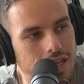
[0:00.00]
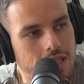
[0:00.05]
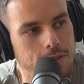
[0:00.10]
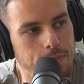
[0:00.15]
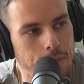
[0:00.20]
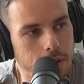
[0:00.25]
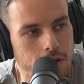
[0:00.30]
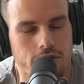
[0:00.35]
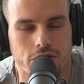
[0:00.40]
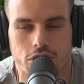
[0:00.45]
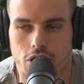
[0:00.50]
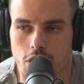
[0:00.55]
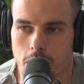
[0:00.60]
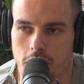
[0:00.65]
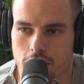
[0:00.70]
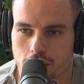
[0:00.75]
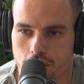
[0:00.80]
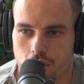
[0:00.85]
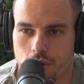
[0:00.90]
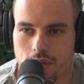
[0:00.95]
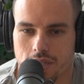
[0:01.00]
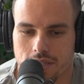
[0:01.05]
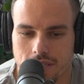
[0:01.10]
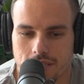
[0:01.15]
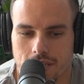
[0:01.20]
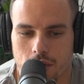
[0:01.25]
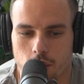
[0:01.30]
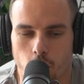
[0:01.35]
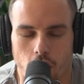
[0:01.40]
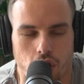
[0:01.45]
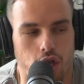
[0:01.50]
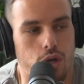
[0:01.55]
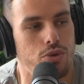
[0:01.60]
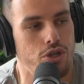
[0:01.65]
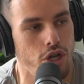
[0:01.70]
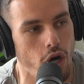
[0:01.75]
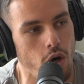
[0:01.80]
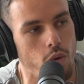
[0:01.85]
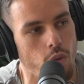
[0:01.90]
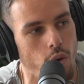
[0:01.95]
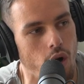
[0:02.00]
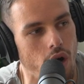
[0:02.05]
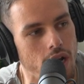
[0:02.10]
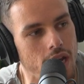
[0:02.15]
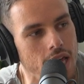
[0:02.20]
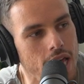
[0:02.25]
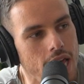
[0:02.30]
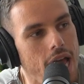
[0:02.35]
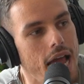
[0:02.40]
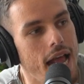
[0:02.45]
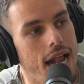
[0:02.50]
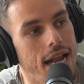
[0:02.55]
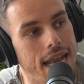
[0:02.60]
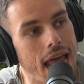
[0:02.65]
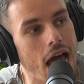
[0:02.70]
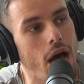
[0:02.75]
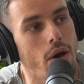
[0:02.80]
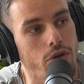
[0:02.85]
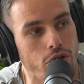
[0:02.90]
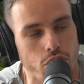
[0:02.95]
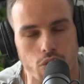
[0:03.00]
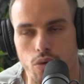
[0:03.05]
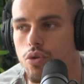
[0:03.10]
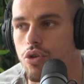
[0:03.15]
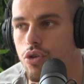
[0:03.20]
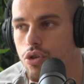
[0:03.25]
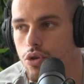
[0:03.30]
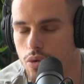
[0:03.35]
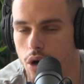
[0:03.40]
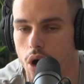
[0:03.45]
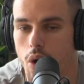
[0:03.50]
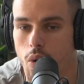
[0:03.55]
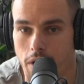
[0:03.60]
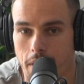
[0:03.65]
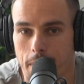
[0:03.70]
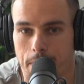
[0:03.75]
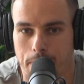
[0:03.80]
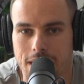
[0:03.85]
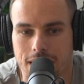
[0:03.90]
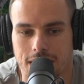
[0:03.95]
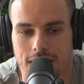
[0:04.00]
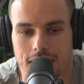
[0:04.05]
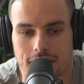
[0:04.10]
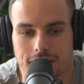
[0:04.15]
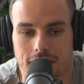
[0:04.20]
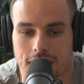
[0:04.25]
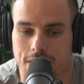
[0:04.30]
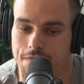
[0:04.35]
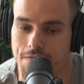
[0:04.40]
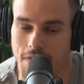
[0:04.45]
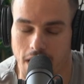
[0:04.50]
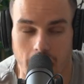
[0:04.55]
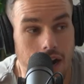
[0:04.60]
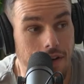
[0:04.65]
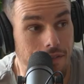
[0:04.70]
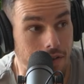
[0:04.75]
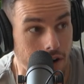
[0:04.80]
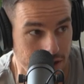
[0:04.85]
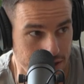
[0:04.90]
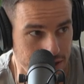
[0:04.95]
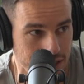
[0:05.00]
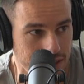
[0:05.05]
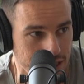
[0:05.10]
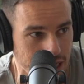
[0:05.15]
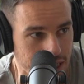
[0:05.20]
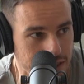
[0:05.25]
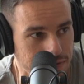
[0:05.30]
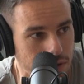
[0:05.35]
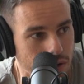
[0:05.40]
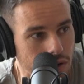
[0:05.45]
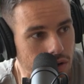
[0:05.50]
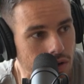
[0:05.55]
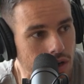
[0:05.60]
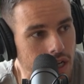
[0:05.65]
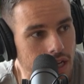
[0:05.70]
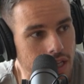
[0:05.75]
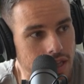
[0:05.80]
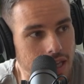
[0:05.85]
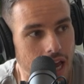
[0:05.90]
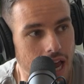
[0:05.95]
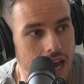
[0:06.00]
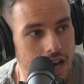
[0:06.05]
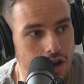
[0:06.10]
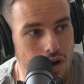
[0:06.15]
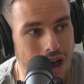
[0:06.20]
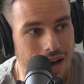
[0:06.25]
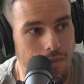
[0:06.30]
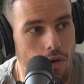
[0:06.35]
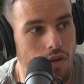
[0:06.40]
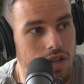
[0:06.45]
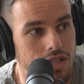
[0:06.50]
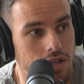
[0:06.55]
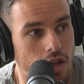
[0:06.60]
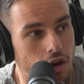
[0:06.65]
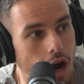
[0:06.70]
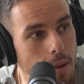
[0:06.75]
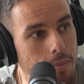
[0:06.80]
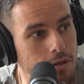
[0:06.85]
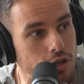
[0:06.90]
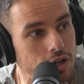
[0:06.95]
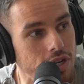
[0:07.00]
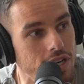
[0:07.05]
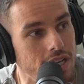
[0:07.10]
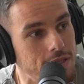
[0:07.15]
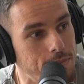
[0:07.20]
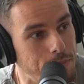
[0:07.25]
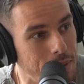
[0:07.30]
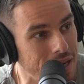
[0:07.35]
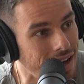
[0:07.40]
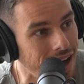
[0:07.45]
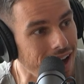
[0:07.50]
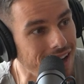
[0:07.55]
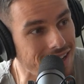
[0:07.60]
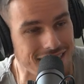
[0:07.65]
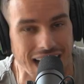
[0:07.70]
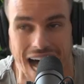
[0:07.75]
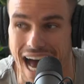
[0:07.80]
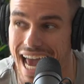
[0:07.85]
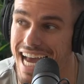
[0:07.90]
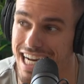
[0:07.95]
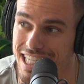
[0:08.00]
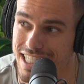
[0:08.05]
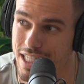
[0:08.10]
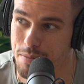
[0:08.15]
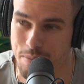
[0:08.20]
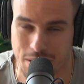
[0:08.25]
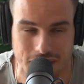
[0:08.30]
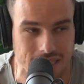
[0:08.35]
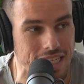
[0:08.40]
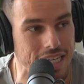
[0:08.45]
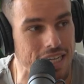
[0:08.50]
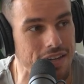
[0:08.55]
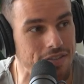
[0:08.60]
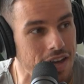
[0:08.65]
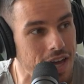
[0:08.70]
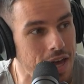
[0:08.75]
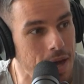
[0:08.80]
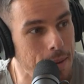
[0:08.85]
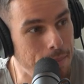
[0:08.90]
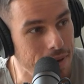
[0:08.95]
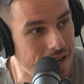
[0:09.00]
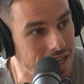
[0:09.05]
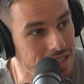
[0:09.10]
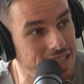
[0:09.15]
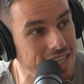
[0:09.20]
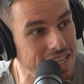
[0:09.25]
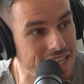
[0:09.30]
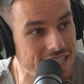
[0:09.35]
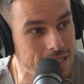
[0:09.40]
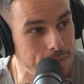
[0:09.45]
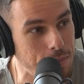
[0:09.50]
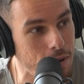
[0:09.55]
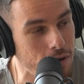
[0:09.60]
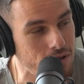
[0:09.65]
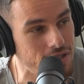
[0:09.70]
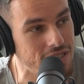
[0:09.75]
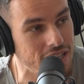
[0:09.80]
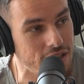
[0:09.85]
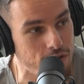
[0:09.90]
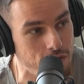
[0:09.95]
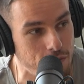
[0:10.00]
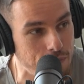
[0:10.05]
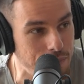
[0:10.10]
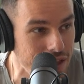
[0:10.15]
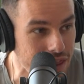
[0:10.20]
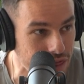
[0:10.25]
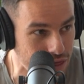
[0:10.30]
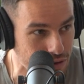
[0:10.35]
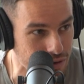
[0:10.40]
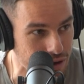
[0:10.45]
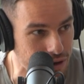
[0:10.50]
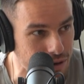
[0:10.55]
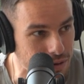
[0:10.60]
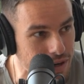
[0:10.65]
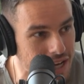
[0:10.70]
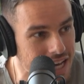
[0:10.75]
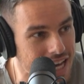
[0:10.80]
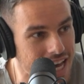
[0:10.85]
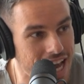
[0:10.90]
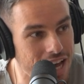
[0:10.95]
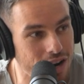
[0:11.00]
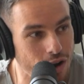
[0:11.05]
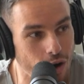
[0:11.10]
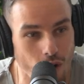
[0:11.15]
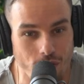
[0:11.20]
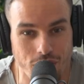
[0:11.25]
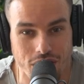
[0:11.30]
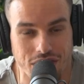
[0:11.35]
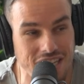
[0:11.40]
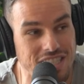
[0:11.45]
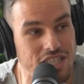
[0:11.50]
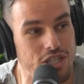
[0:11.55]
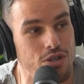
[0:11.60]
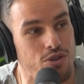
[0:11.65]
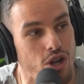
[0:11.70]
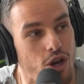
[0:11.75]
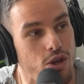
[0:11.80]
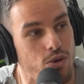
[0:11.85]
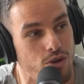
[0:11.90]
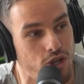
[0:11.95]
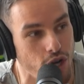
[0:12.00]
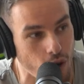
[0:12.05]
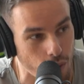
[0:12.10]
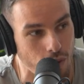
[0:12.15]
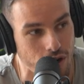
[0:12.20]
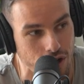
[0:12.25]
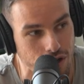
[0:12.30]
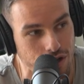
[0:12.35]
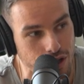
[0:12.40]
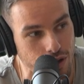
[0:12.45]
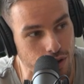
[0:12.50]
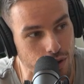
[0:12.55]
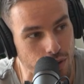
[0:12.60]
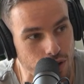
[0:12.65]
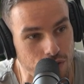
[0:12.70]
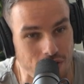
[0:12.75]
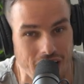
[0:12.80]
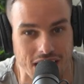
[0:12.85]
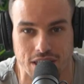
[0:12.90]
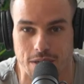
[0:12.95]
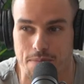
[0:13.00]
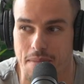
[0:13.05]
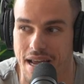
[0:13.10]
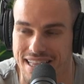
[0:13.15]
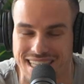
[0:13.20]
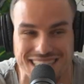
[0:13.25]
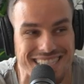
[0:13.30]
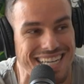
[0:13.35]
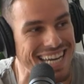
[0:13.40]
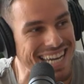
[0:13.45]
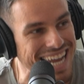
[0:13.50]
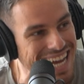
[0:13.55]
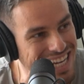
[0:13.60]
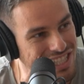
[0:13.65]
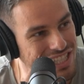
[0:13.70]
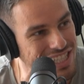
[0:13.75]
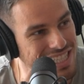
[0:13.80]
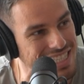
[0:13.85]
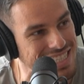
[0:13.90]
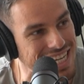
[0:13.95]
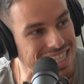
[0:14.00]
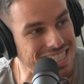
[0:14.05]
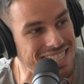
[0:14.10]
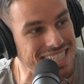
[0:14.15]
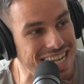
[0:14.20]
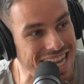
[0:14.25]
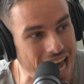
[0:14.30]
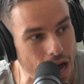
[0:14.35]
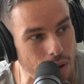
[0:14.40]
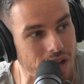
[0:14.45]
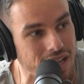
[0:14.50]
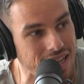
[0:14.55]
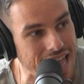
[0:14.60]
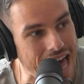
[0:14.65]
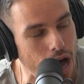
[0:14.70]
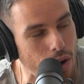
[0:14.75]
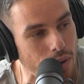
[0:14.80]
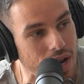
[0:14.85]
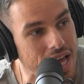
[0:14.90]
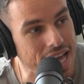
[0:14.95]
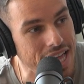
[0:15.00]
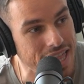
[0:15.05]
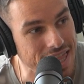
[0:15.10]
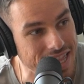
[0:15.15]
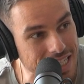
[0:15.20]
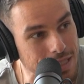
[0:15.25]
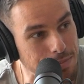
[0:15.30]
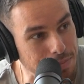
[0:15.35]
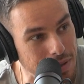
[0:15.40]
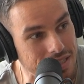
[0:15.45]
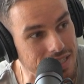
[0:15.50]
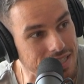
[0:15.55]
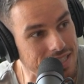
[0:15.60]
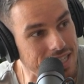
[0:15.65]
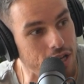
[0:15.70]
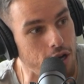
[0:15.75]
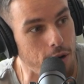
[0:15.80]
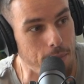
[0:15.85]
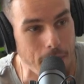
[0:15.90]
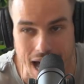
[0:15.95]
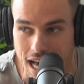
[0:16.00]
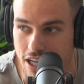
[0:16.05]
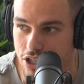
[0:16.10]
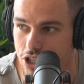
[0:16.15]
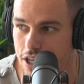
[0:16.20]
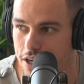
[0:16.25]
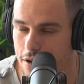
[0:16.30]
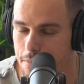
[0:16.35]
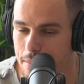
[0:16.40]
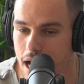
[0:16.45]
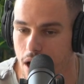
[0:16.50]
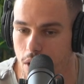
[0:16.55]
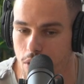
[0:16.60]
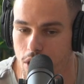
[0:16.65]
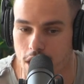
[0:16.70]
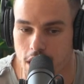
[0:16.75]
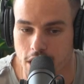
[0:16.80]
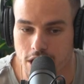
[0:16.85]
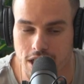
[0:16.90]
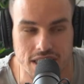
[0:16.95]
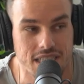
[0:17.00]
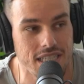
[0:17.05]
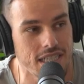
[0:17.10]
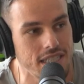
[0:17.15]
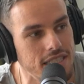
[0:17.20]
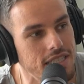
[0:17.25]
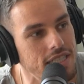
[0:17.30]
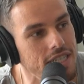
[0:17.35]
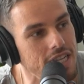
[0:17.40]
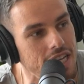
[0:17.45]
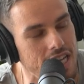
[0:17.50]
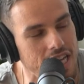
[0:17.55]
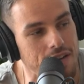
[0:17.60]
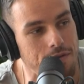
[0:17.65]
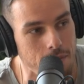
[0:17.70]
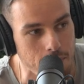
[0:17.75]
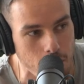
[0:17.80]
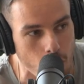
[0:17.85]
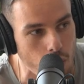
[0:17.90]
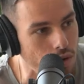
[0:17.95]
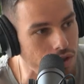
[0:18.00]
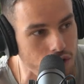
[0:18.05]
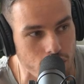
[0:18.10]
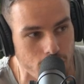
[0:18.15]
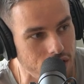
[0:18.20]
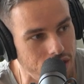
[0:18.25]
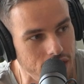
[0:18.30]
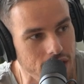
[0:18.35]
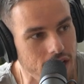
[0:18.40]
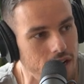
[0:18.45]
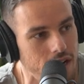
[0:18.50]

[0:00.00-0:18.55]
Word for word: experienced so much, so you could see what you don't want, and now you you own a business that's very very successful, that and you have all these other opportunities because I actually believe because of the experiences that you've been through and all the things that you know you don't want to do, you've actually made these connections that's now allowed this yeah. business that you're passionate about to succeed well, even then it's more when you, you know